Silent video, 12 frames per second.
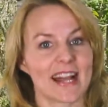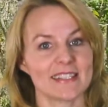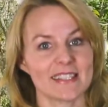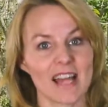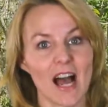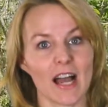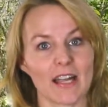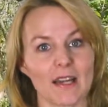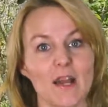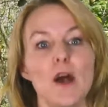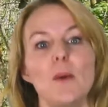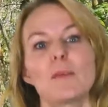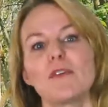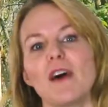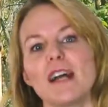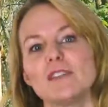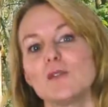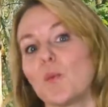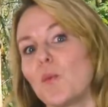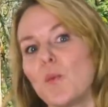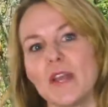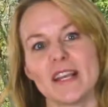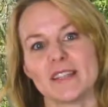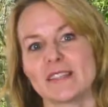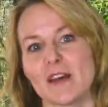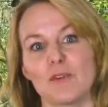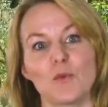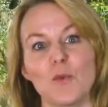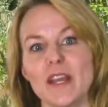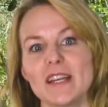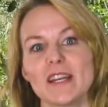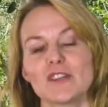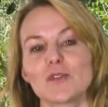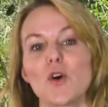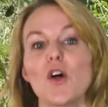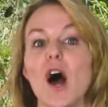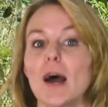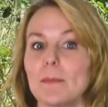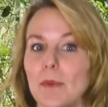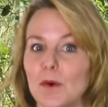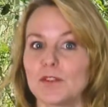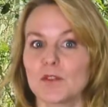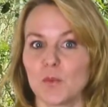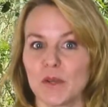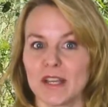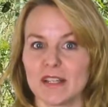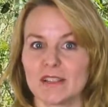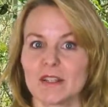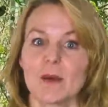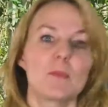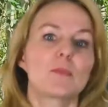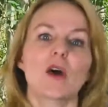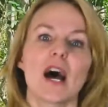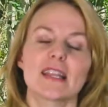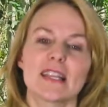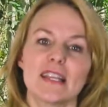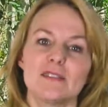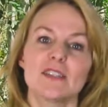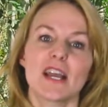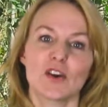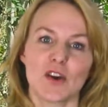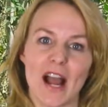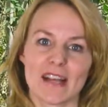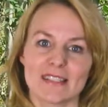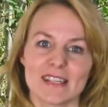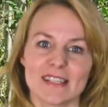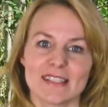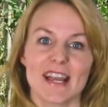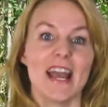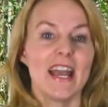X nine provides weeks of weed control on most weeds, broadleaves, and grasses,